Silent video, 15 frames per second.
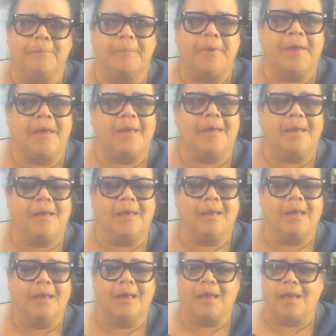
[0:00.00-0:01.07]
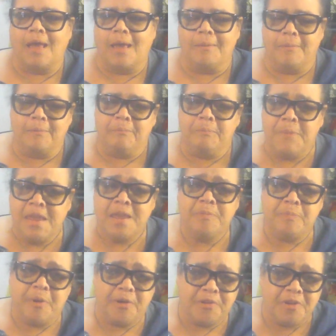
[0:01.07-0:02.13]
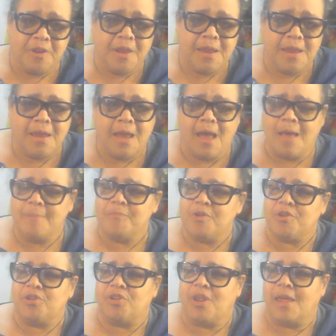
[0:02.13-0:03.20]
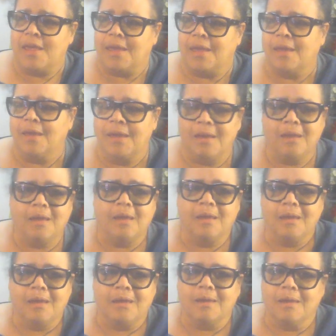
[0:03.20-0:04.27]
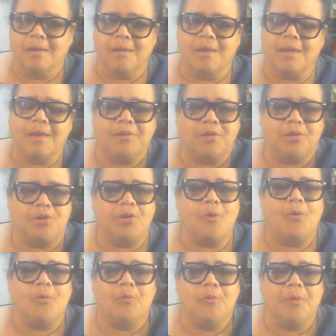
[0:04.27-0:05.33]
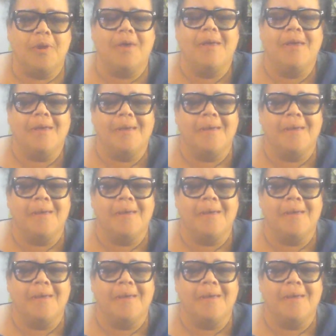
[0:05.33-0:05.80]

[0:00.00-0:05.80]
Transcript: but me personally, I'm just like, it's so.